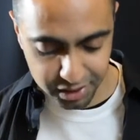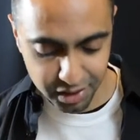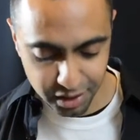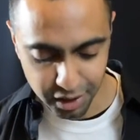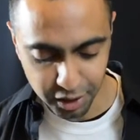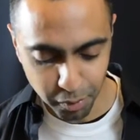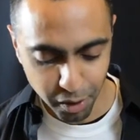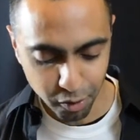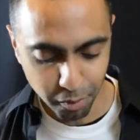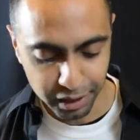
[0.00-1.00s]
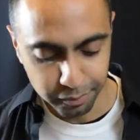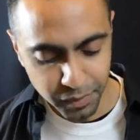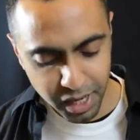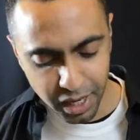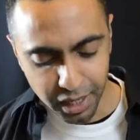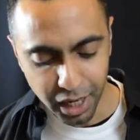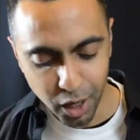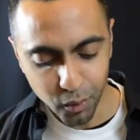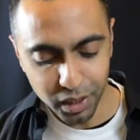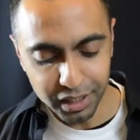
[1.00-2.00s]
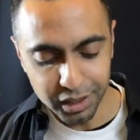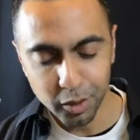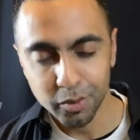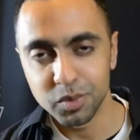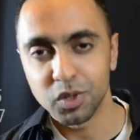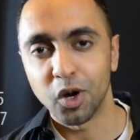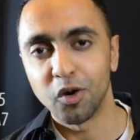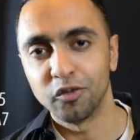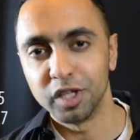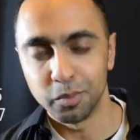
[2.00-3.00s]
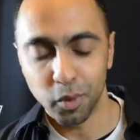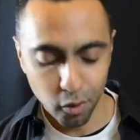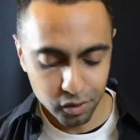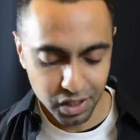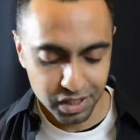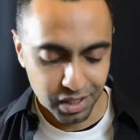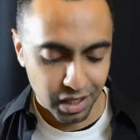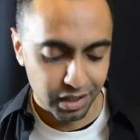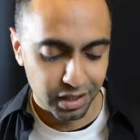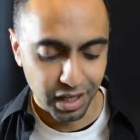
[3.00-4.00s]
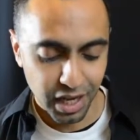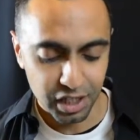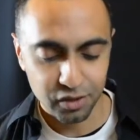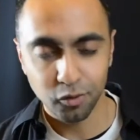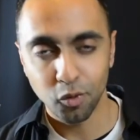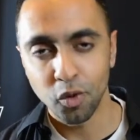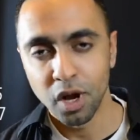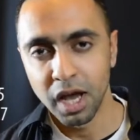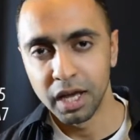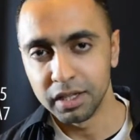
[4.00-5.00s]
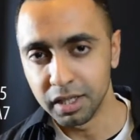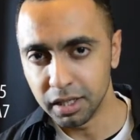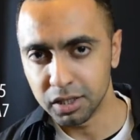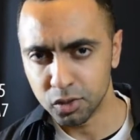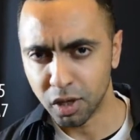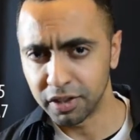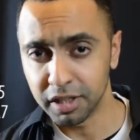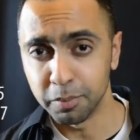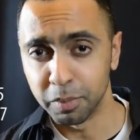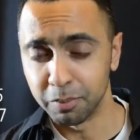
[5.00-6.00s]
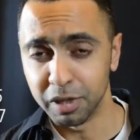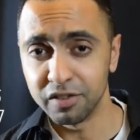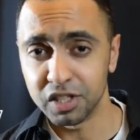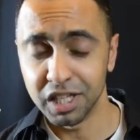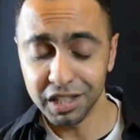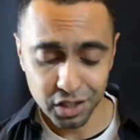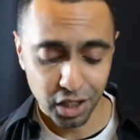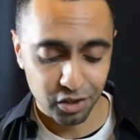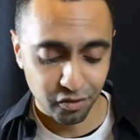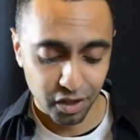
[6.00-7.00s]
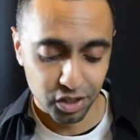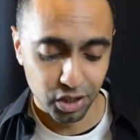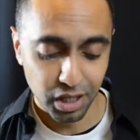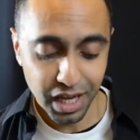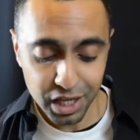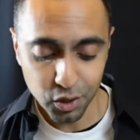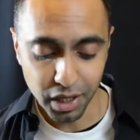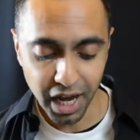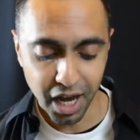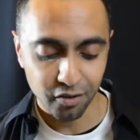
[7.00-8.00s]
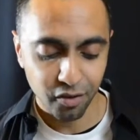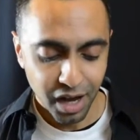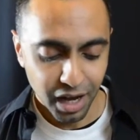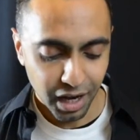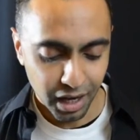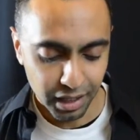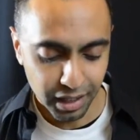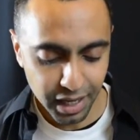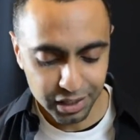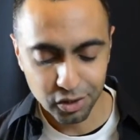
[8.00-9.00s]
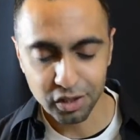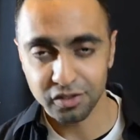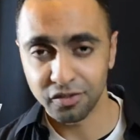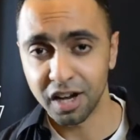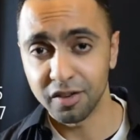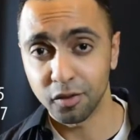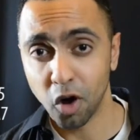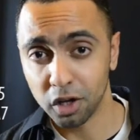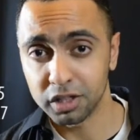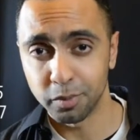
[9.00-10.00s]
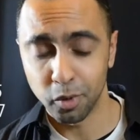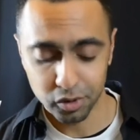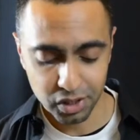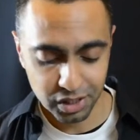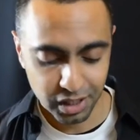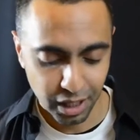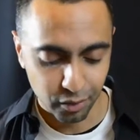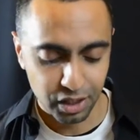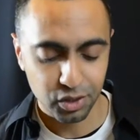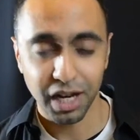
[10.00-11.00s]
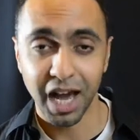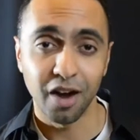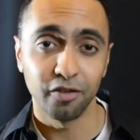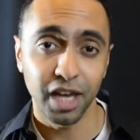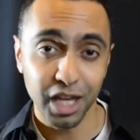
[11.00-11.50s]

that's another thing to bear in mind. Now in terms of the processor, the S4, I believe it's the international version, is going to have an Exynos 5 octa processor. Now that's going to have